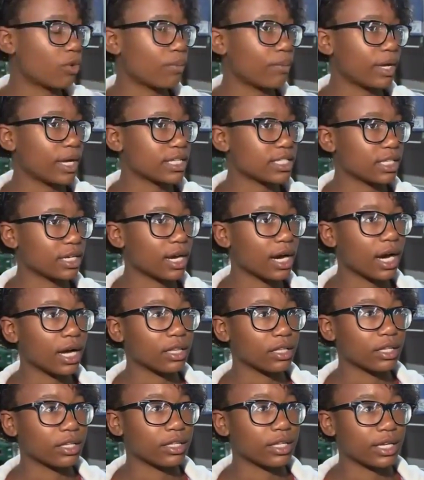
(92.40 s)
home base and an
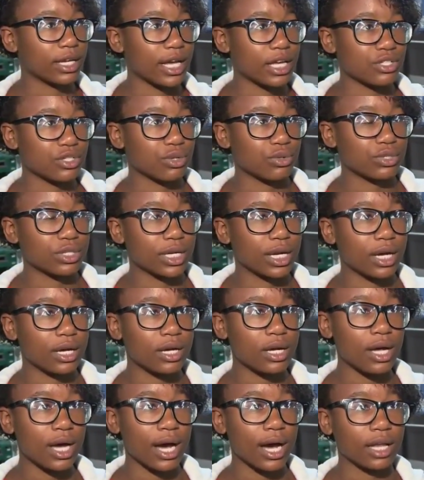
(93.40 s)
island, and it has to go to
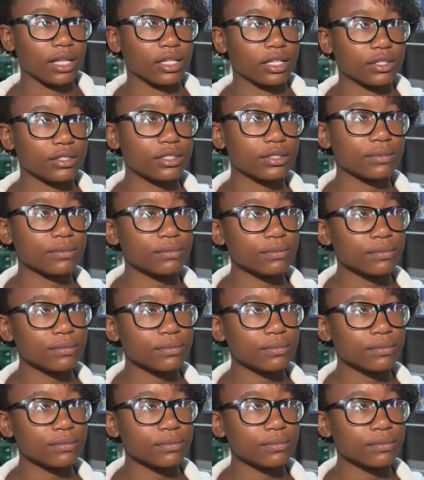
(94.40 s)
the island.